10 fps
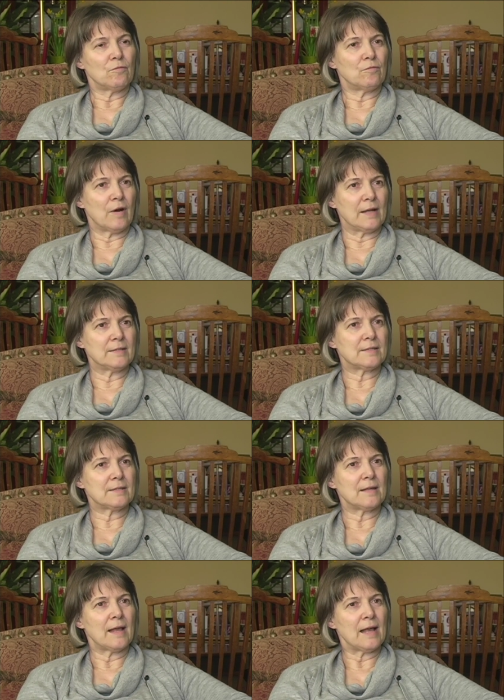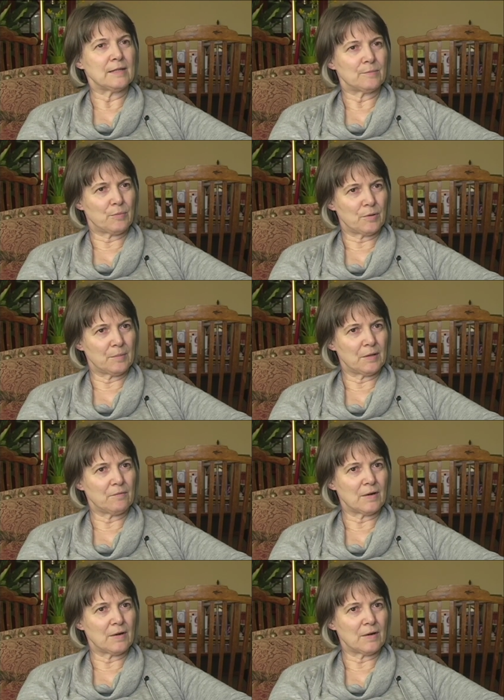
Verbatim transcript: rights as permanent